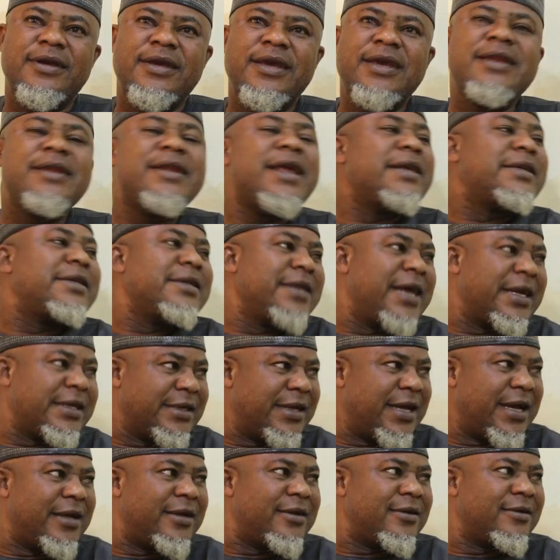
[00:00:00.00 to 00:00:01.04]
In
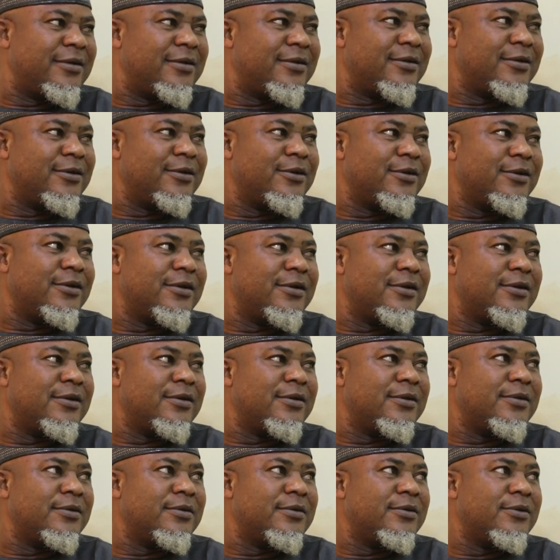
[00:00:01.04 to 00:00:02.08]
1999,
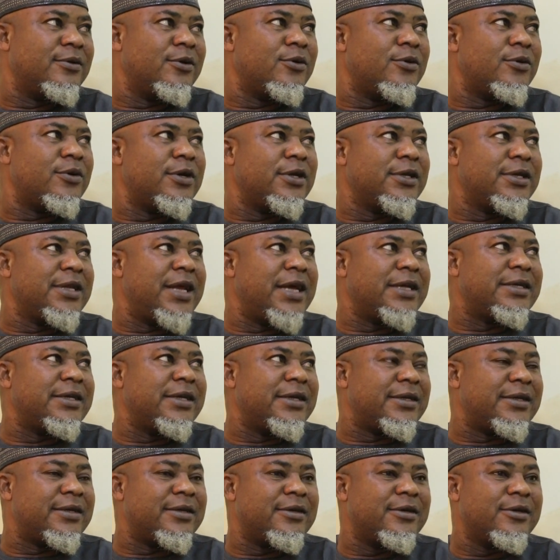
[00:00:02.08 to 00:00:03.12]
no, is it
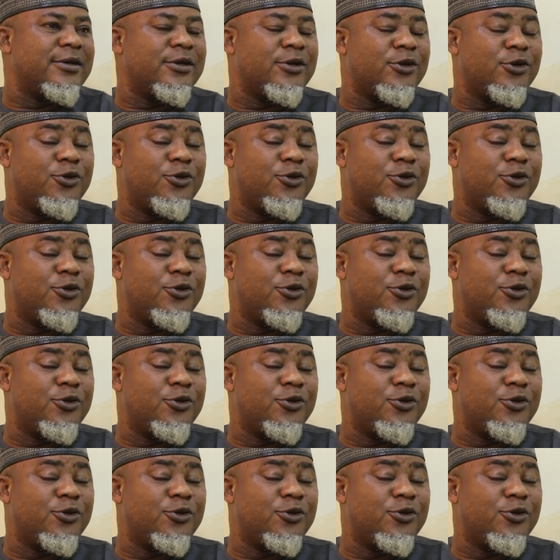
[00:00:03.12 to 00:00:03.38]
98?